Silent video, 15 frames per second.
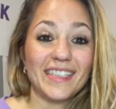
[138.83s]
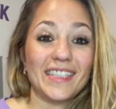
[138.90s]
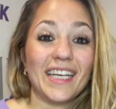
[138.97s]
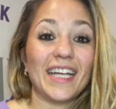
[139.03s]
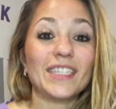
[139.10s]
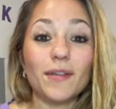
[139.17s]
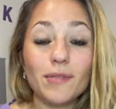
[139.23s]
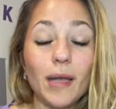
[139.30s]

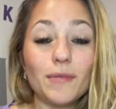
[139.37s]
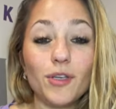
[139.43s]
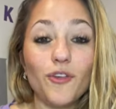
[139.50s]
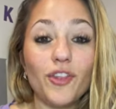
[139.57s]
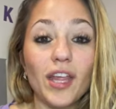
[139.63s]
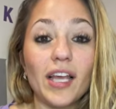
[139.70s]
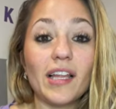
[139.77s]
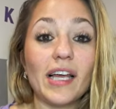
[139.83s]
And sometimes you
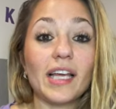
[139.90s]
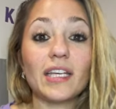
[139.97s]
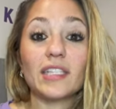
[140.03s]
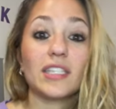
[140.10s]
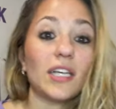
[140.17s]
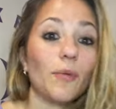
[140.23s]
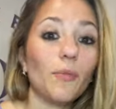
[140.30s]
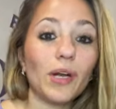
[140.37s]
think like
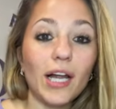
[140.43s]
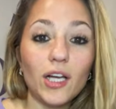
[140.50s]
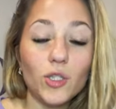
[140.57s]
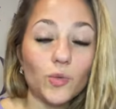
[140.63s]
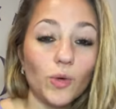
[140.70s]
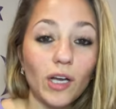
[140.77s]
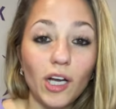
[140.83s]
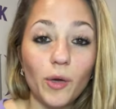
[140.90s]
someone
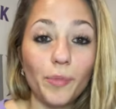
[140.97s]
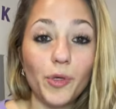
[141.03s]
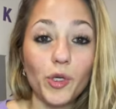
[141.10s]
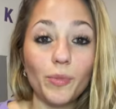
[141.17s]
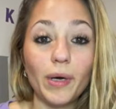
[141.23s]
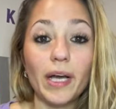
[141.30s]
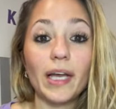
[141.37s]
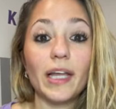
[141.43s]
else will help
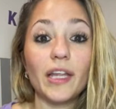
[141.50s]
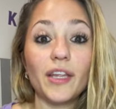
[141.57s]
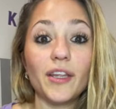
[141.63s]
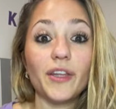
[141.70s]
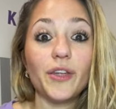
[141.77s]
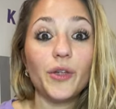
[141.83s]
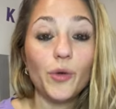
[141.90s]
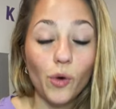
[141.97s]
you, but
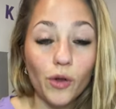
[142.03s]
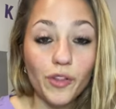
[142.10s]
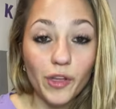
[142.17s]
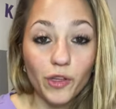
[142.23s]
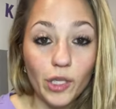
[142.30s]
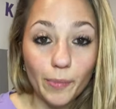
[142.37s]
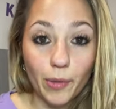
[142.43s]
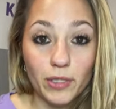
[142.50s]
you're the
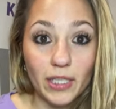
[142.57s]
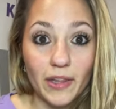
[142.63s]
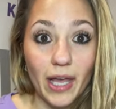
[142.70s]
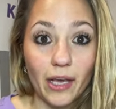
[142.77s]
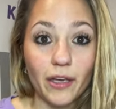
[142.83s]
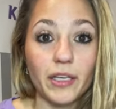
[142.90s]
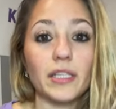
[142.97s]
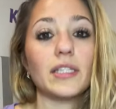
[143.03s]
only person
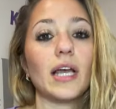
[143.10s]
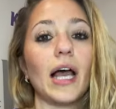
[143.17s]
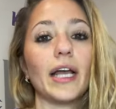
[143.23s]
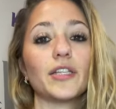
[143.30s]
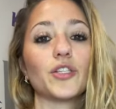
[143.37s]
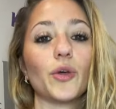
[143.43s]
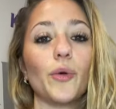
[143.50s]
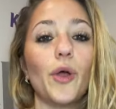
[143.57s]
that could
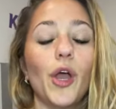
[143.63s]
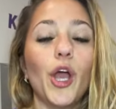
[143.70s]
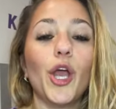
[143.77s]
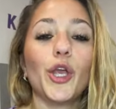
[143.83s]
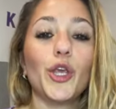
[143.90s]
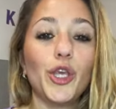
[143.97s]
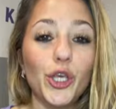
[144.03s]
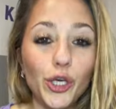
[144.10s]
decide. So
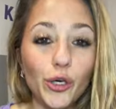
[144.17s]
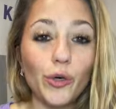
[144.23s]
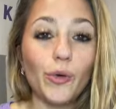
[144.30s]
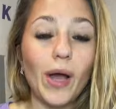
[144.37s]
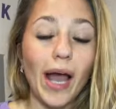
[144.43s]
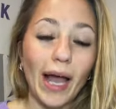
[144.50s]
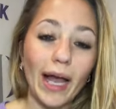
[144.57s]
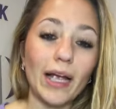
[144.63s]

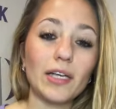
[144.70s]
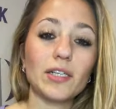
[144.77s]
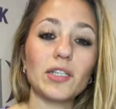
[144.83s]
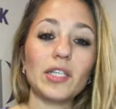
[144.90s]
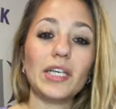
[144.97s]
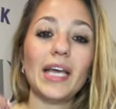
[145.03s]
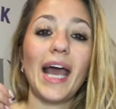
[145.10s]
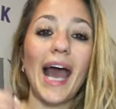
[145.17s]
you
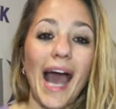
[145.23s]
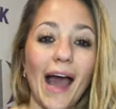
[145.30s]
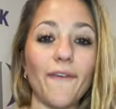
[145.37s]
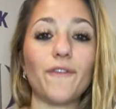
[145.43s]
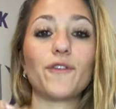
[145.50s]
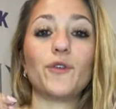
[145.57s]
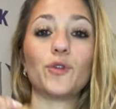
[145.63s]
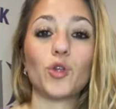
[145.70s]
actually
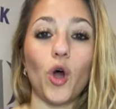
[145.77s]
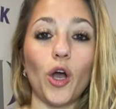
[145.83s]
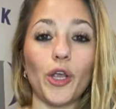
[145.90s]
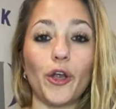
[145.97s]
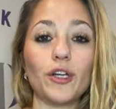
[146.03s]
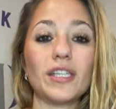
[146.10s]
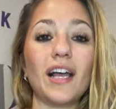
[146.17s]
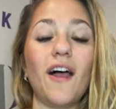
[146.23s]
have to talk
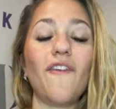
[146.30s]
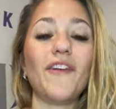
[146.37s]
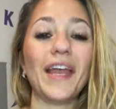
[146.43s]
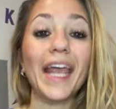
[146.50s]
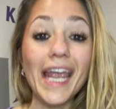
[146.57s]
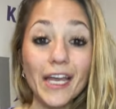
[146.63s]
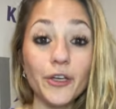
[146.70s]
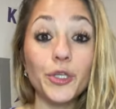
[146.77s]
yourself
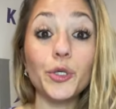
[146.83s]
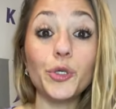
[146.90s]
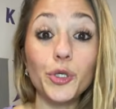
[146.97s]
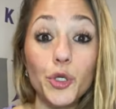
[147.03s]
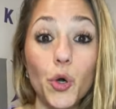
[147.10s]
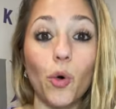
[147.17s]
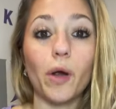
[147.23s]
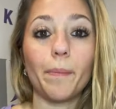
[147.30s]
into
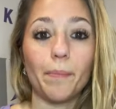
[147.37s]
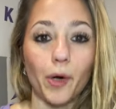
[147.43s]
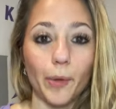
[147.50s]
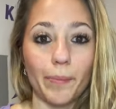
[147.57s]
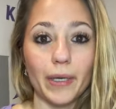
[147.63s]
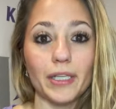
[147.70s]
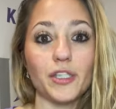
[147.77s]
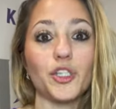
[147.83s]
your
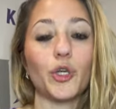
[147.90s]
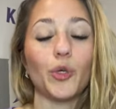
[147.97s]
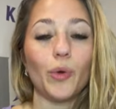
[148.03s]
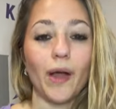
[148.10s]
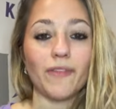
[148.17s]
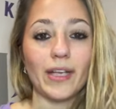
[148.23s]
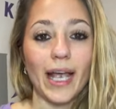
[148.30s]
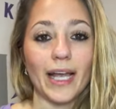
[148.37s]
purpose. So you
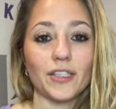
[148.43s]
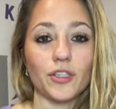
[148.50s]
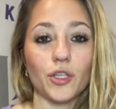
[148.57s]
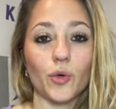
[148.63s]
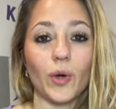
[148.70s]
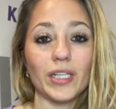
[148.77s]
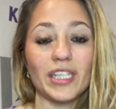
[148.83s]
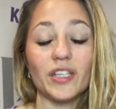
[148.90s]
have to answer the
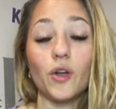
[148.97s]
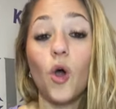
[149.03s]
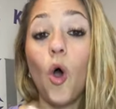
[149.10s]
question,